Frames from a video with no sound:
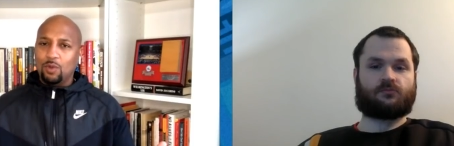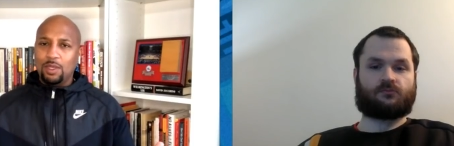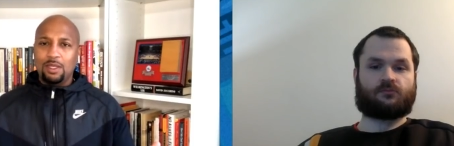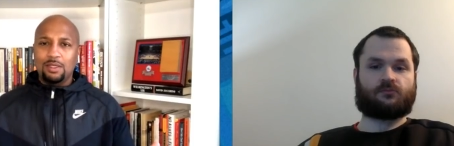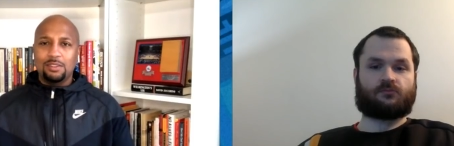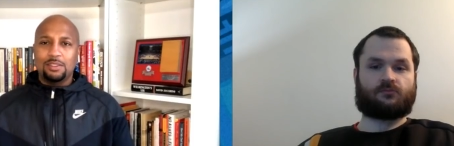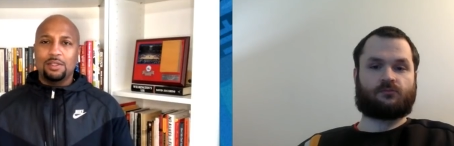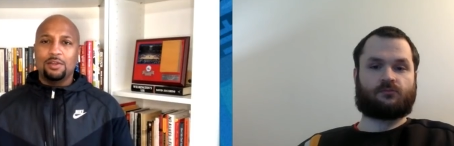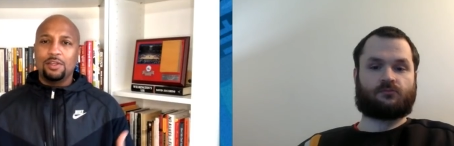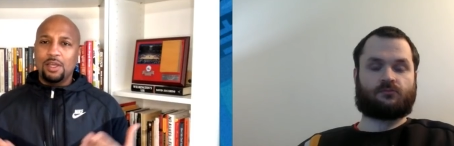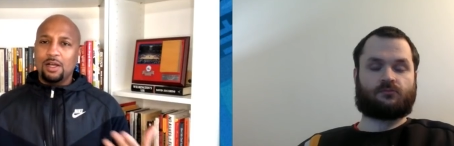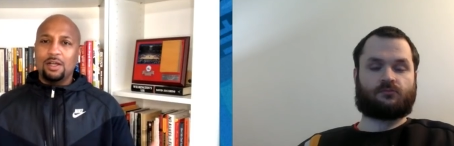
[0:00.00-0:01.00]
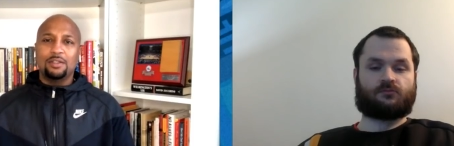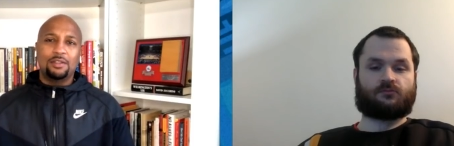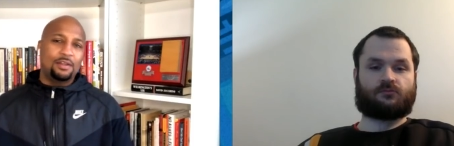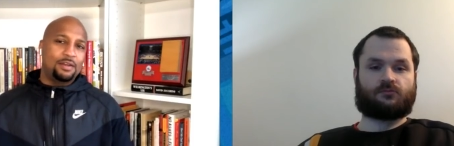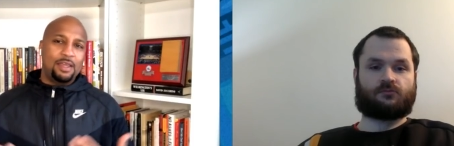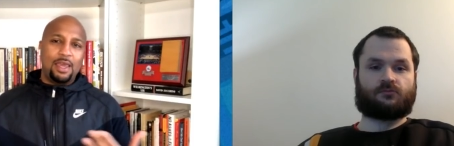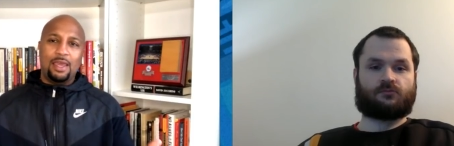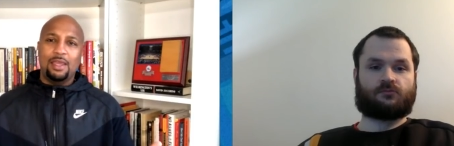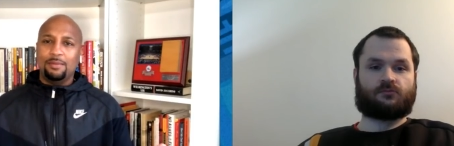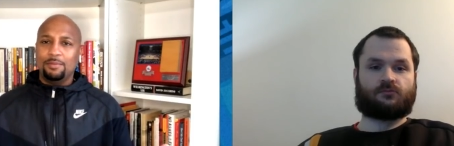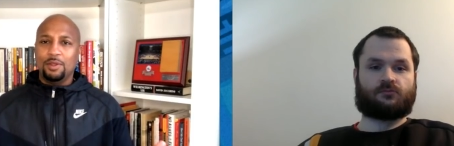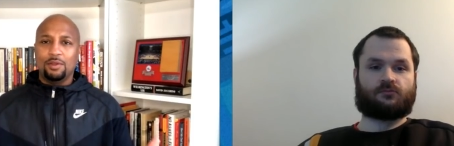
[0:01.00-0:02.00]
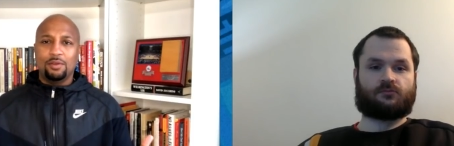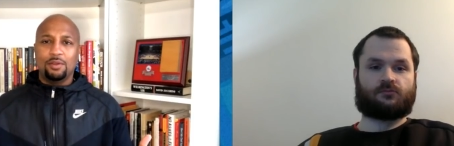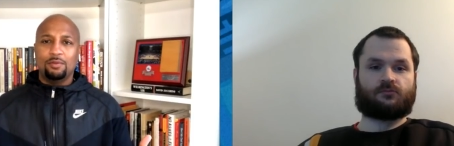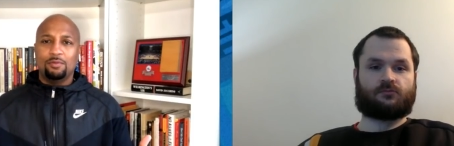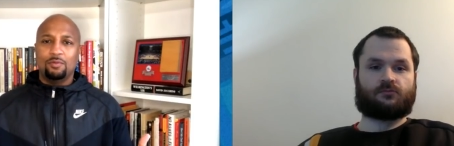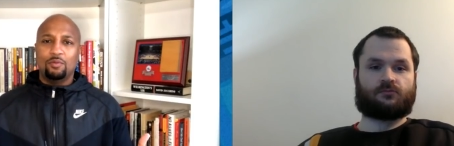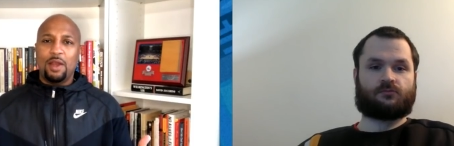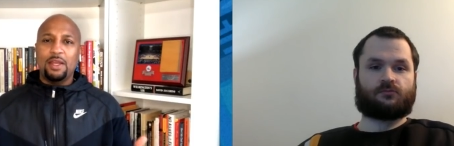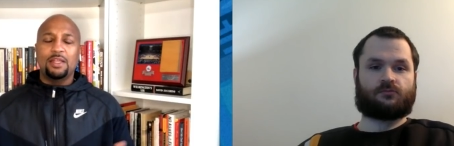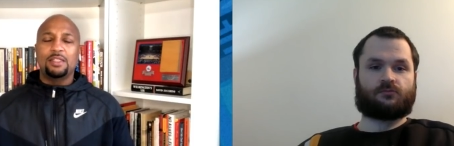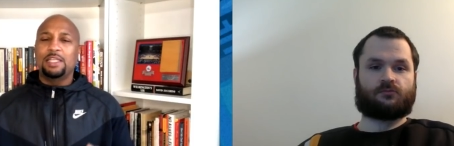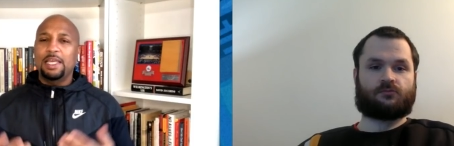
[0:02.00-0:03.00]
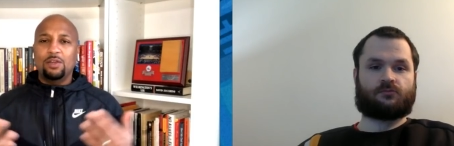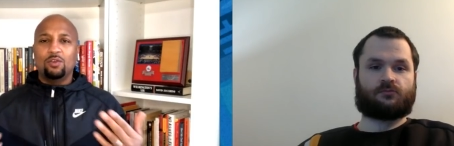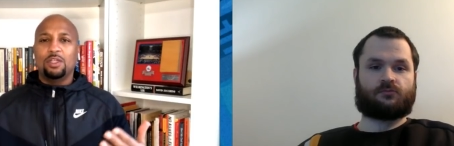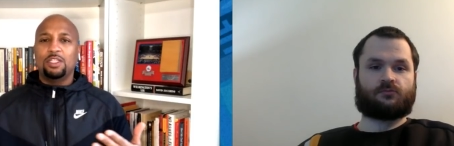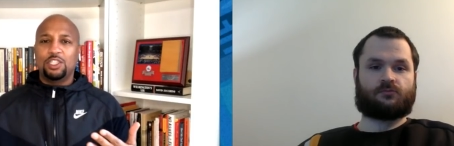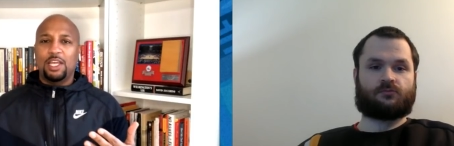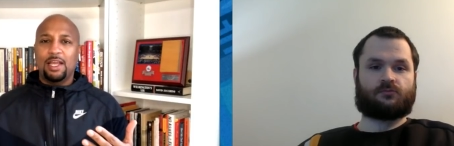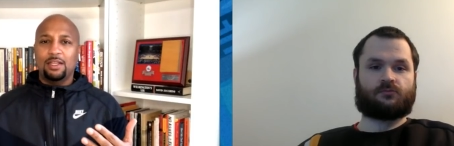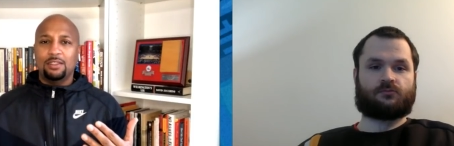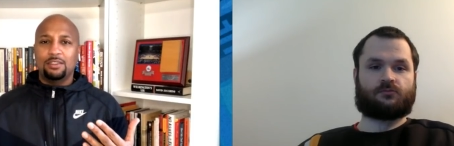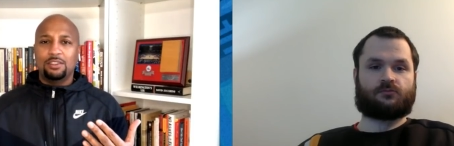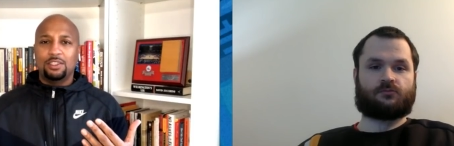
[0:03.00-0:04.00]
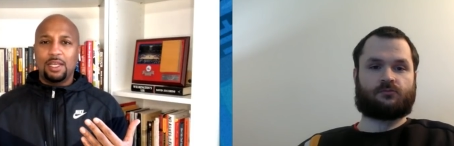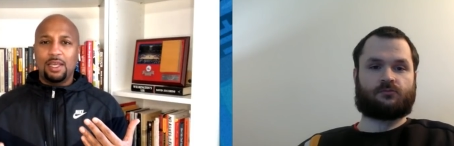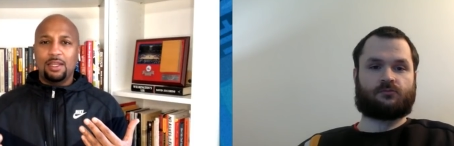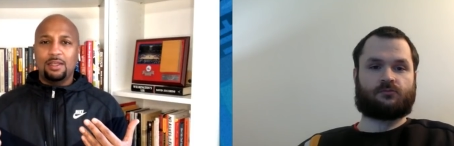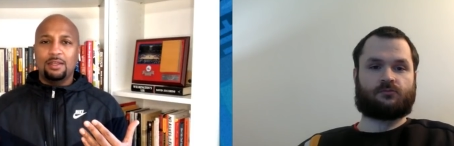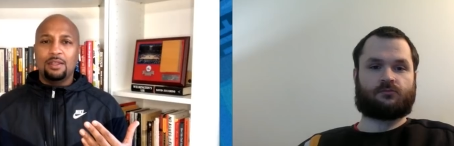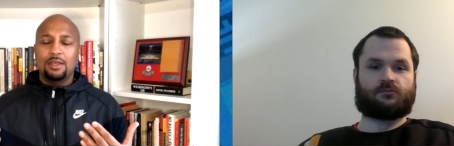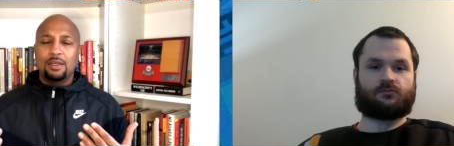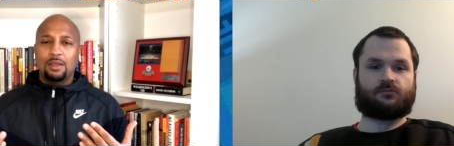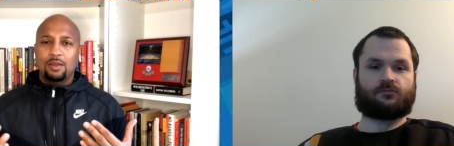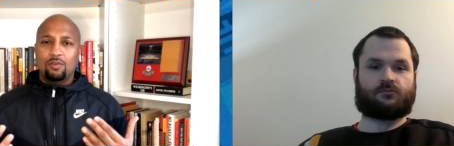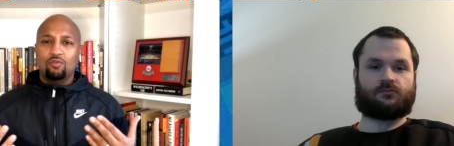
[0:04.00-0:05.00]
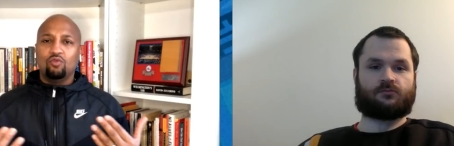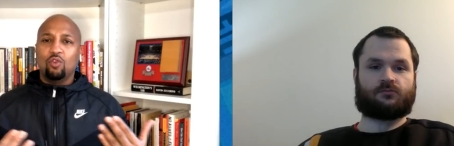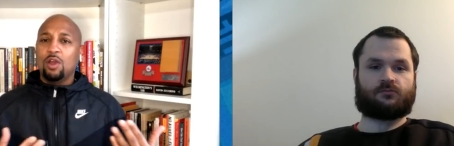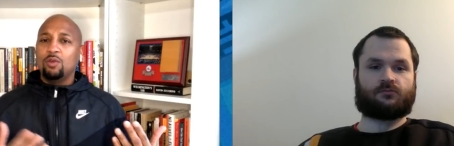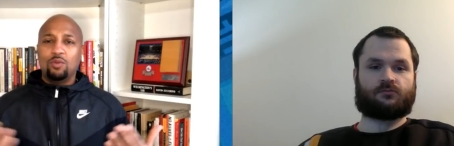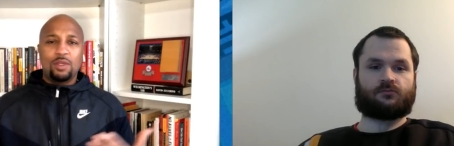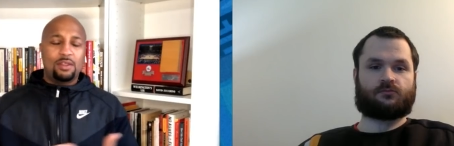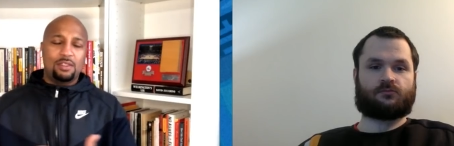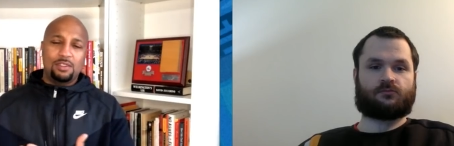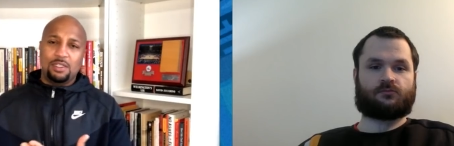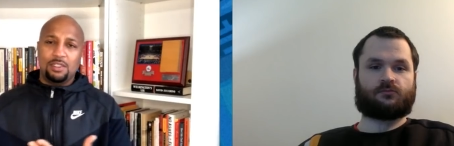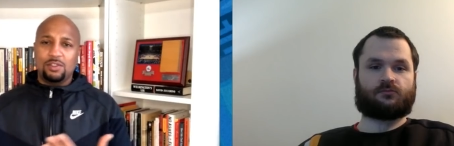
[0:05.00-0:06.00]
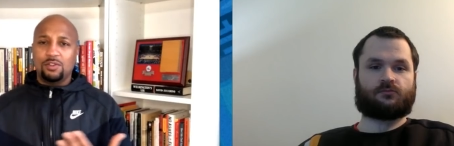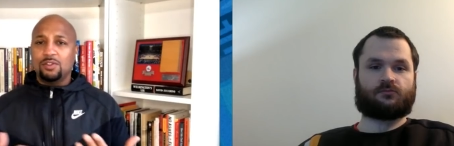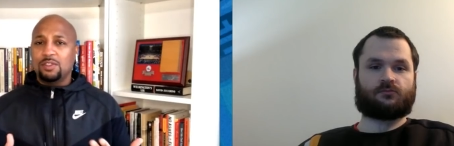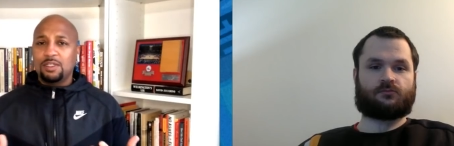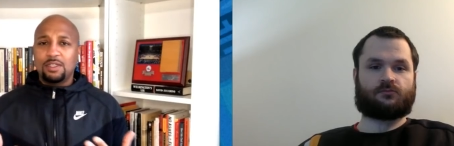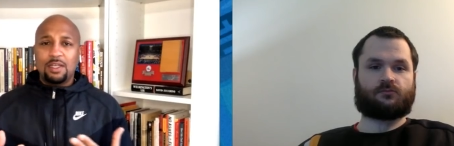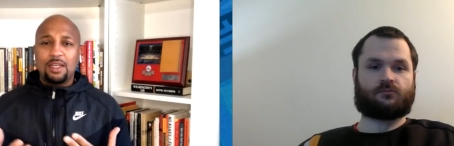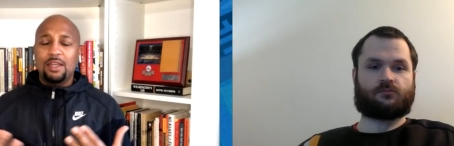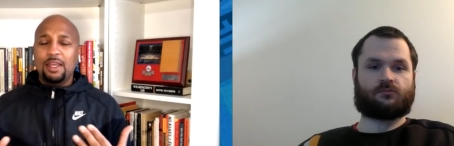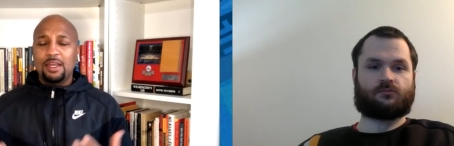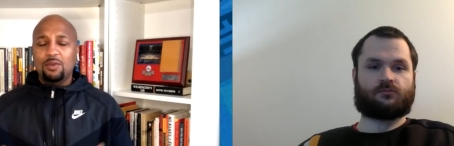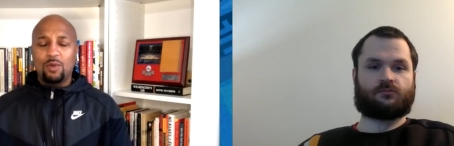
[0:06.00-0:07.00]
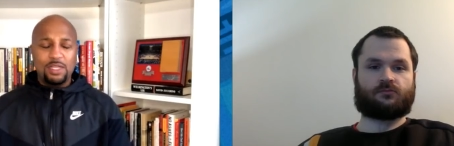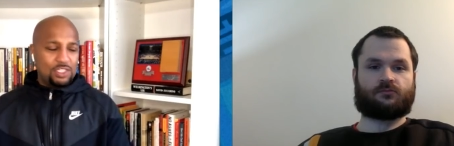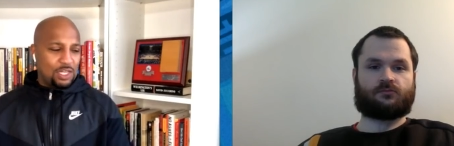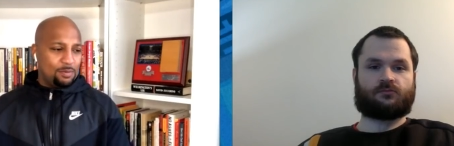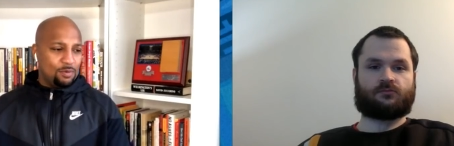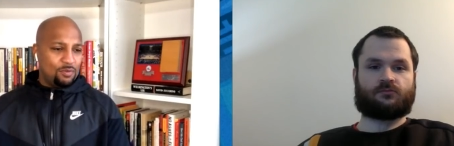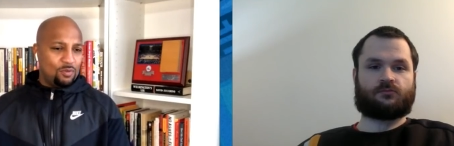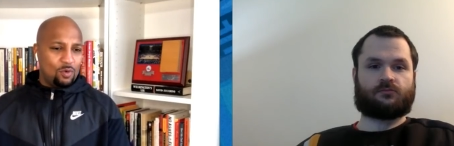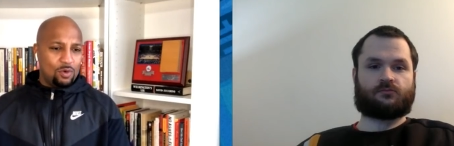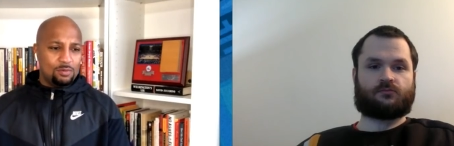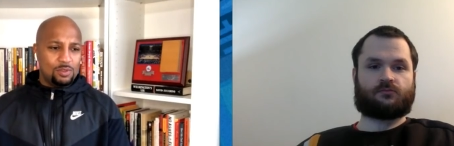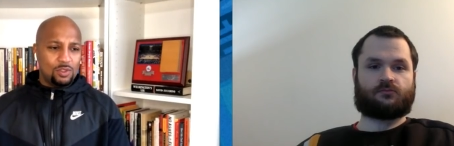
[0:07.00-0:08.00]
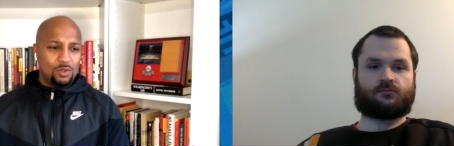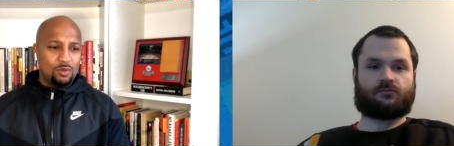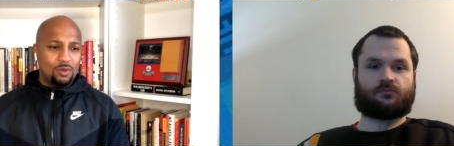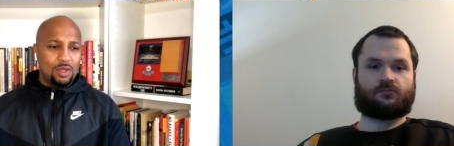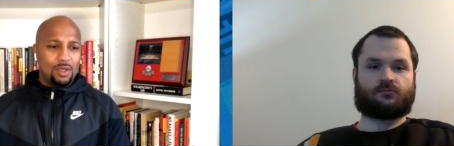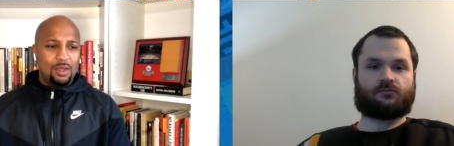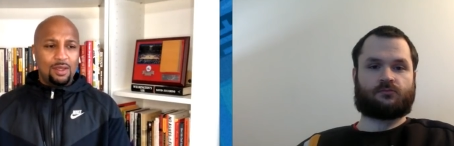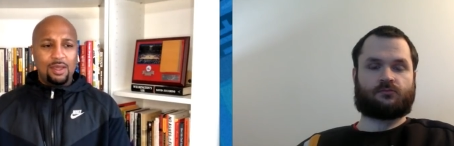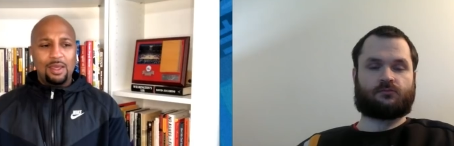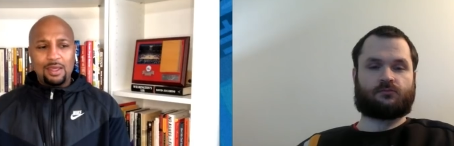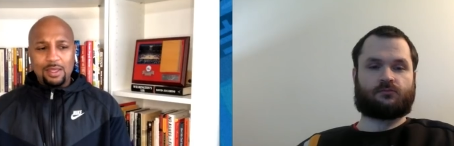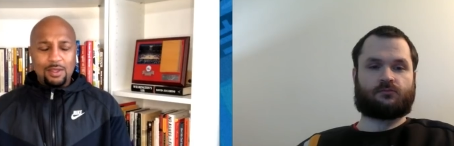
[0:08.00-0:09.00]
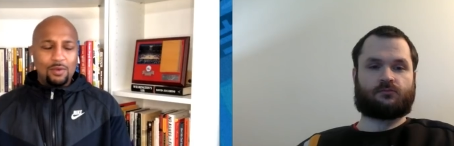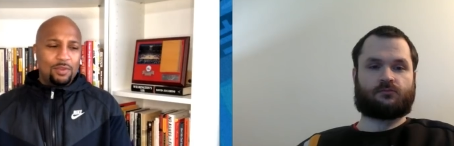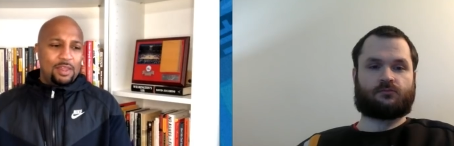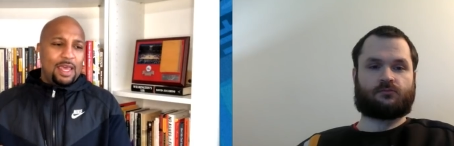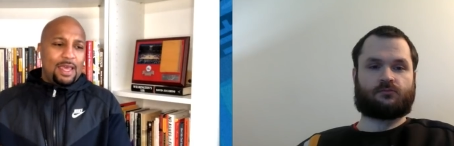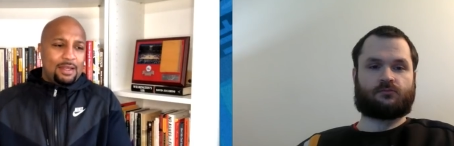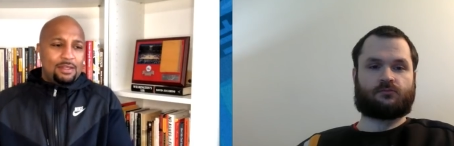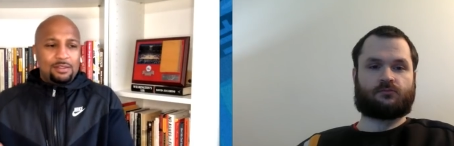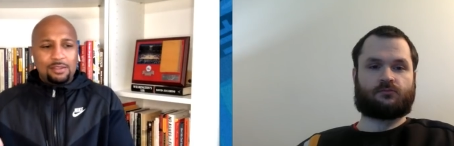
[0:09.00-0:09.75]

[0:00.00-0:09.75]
Speaker 1: wins. They're young. They're game. They're, they're ready to take on the challenge and run with the Sixers in, in any way, shape, or form. So, it, you know, that